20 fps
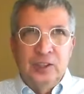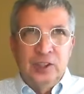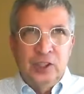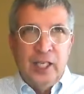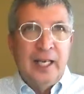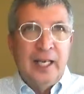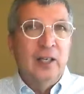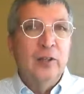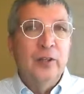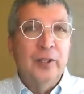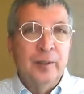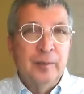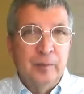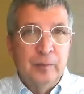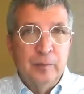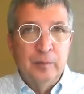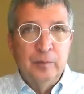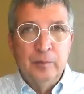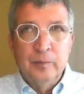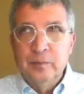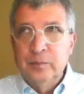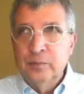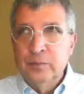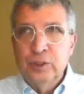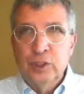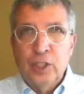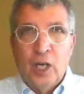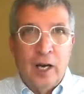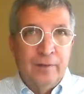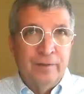tell them
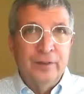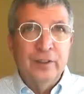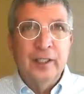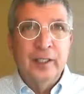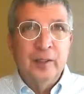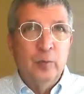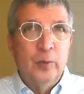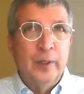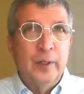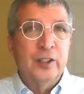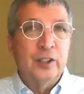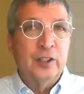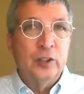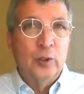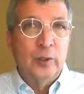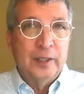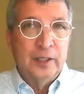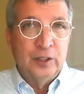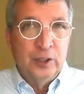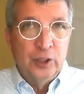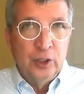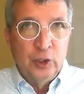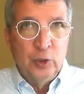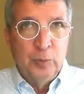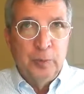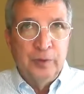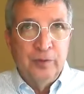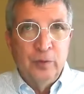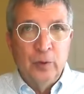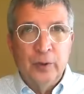softly what they're going to
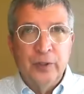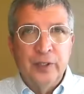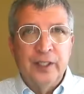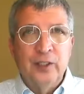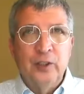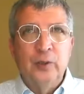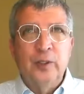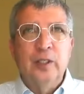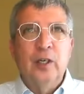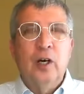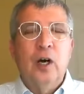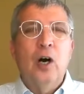do before they do it.